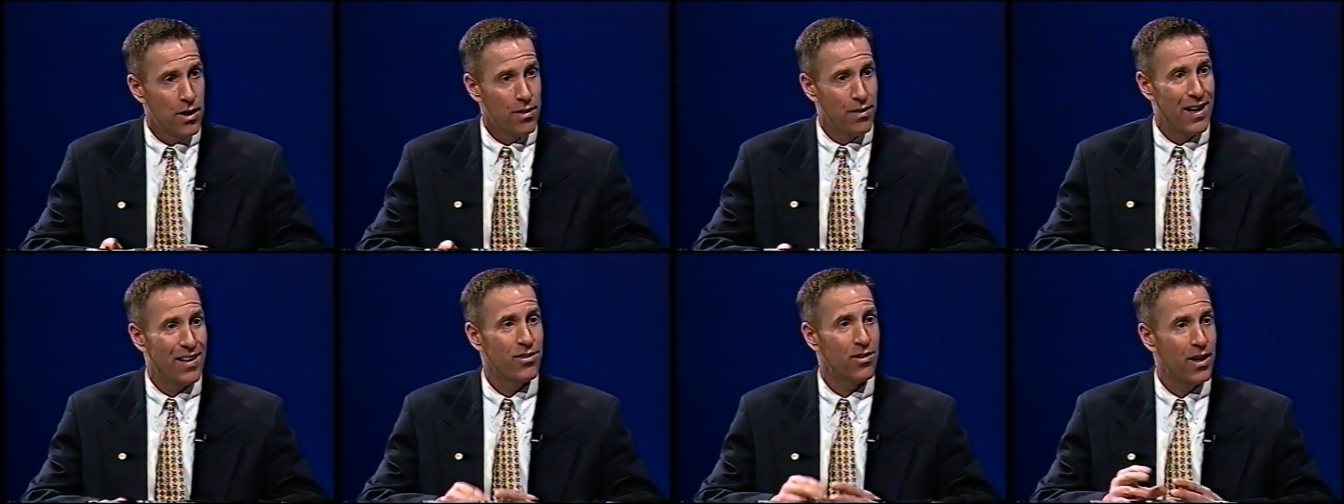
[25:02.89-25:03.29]

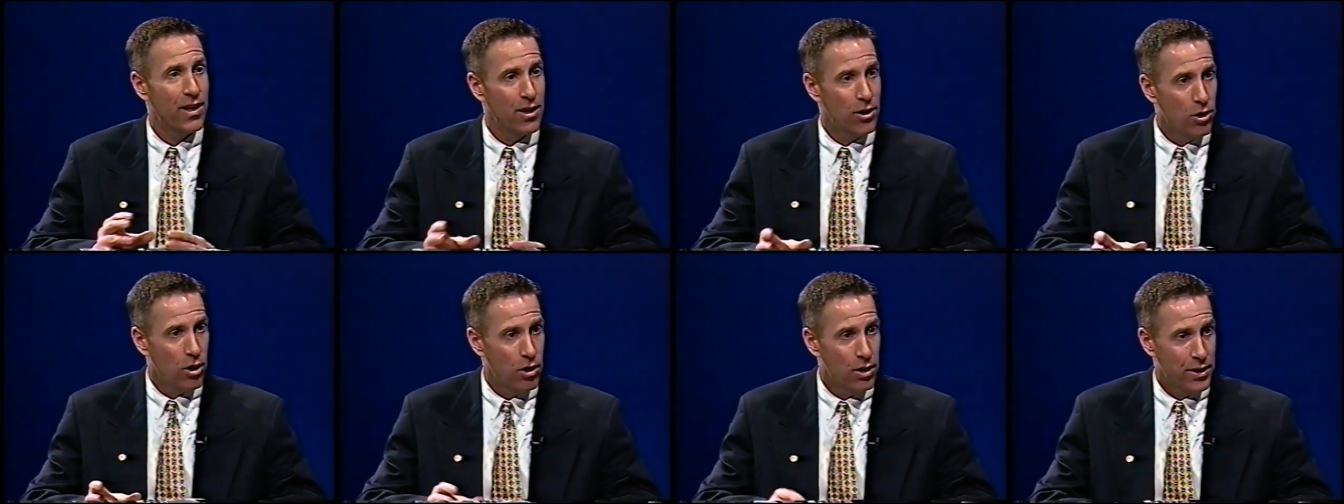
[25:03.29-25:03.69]
That's
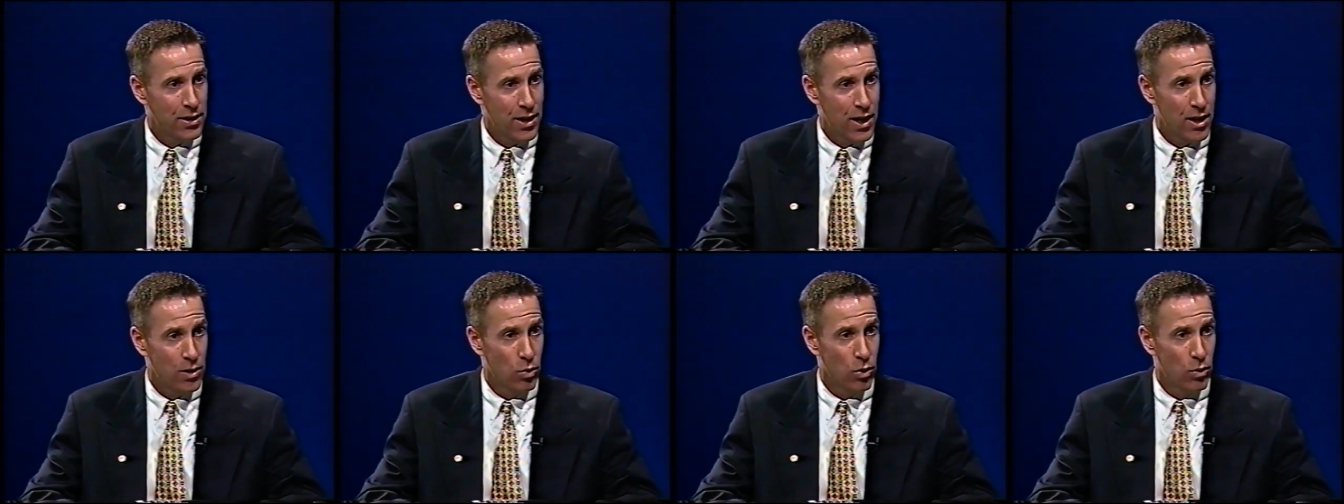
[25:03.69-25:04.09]
like calling
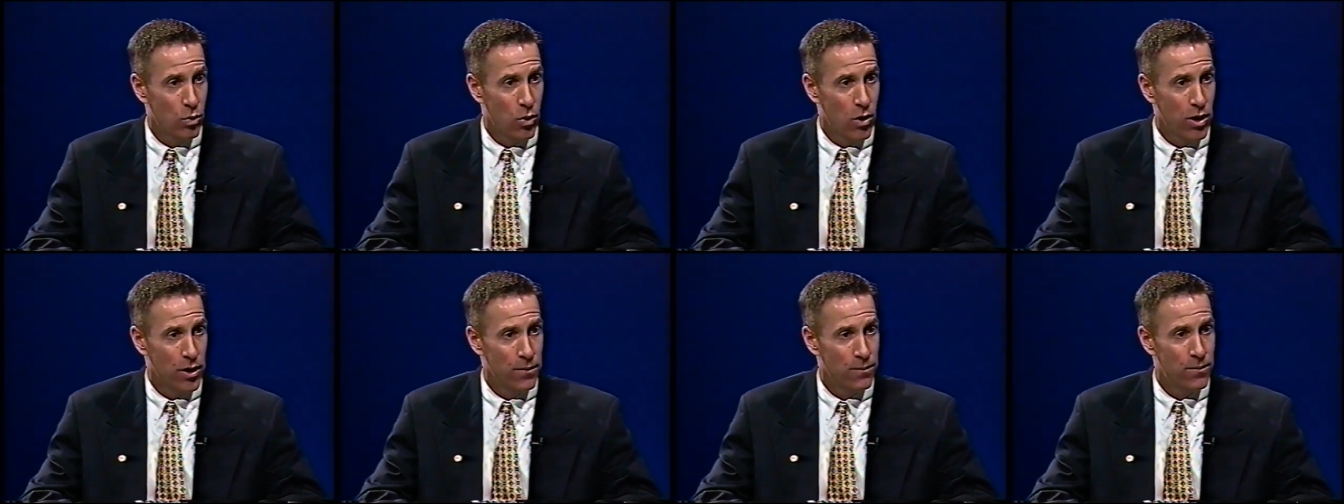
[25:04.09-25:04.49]

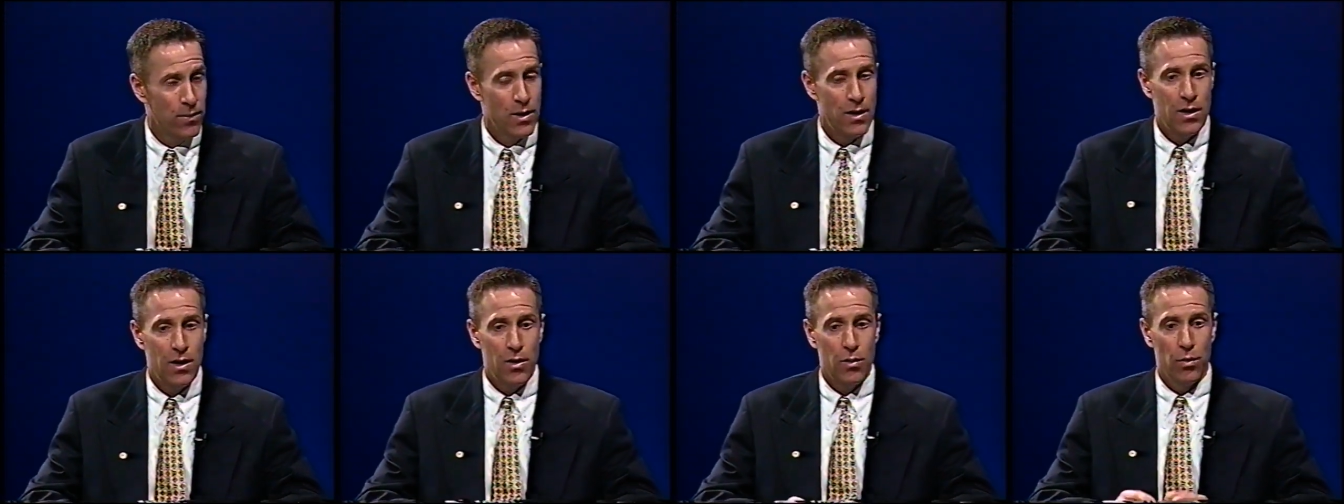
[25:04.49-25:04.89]
911.
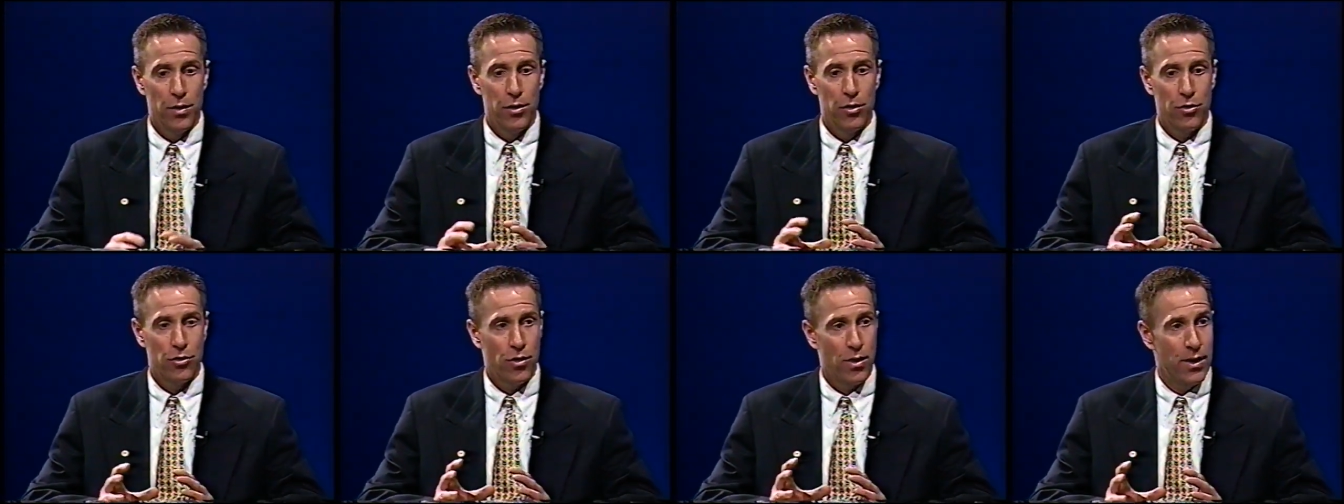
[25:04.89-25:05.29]

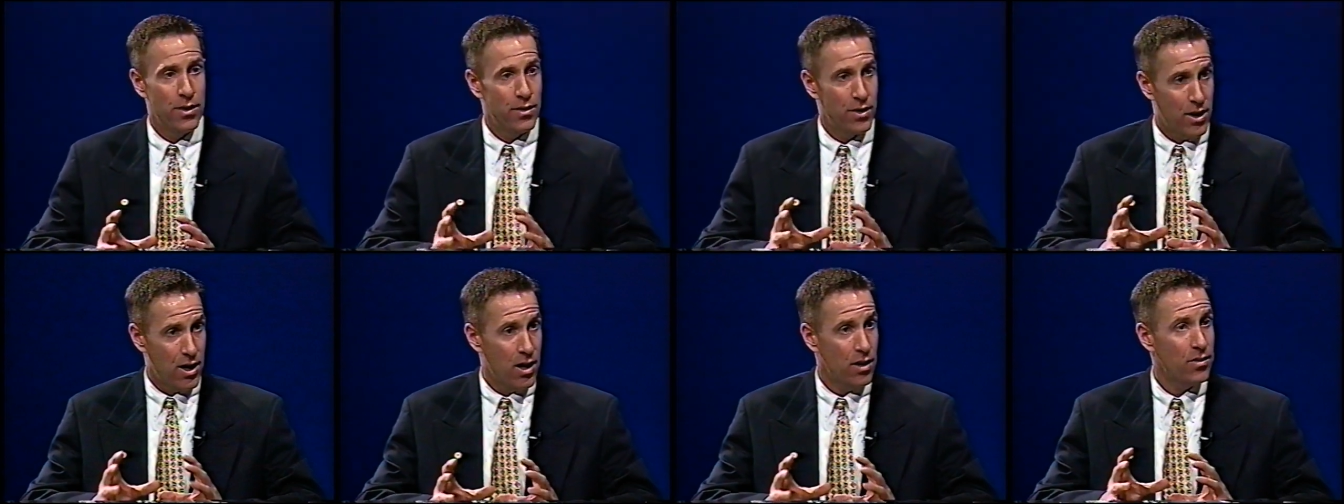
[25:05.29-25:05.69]
When you're
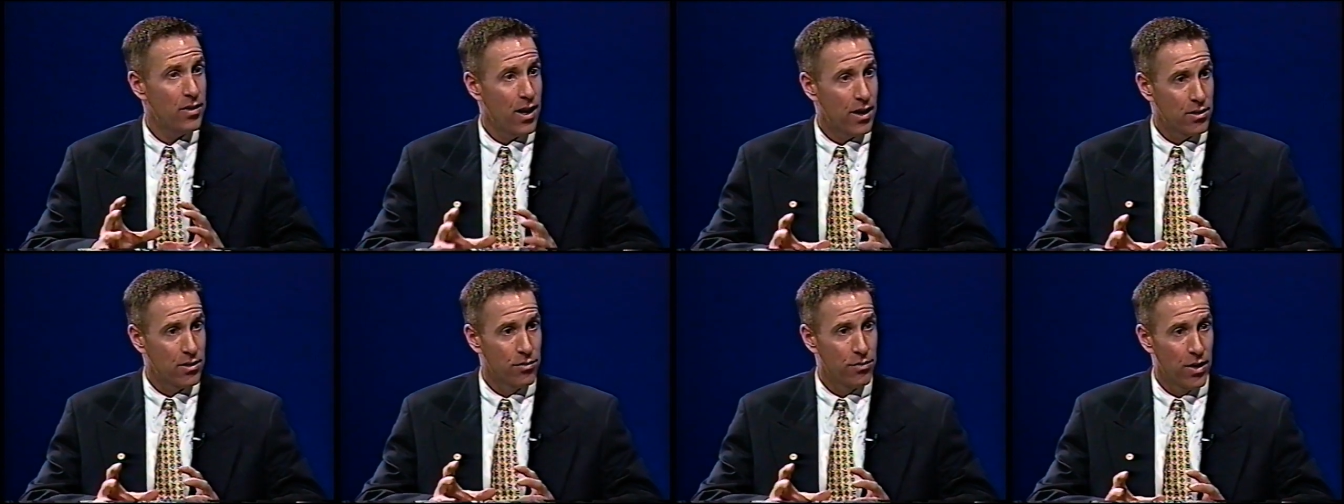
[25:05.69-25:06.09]
trying to
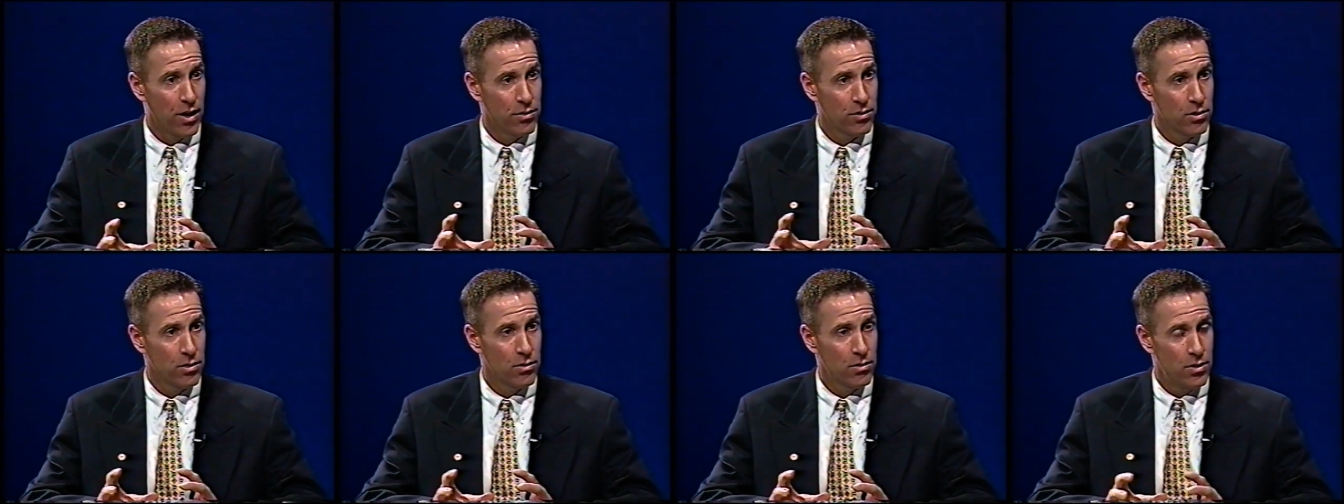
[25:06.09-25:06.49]
contact a
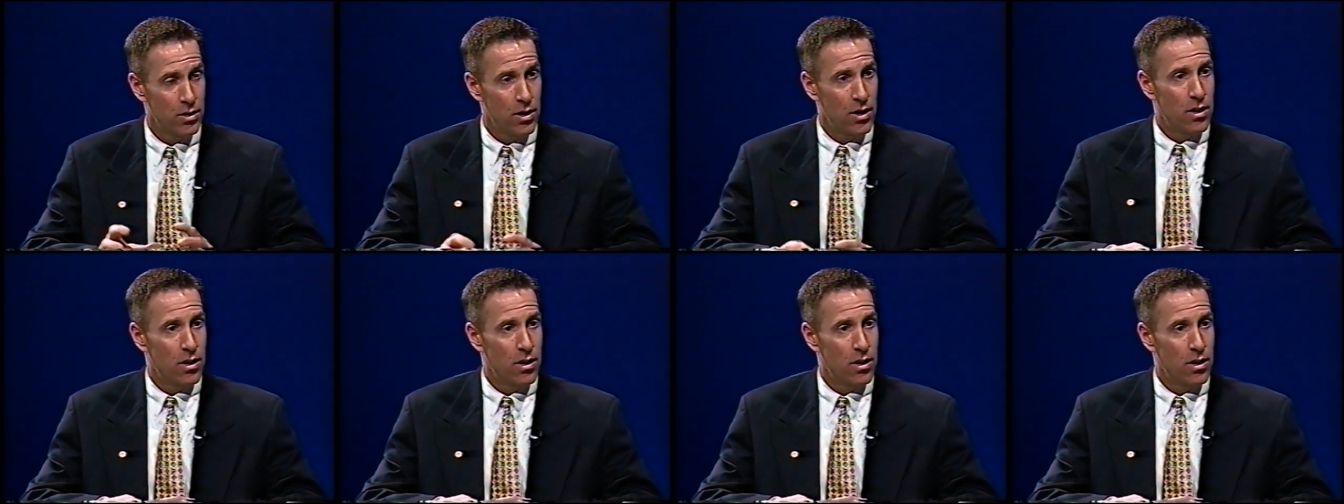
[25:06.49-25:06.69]
vessel,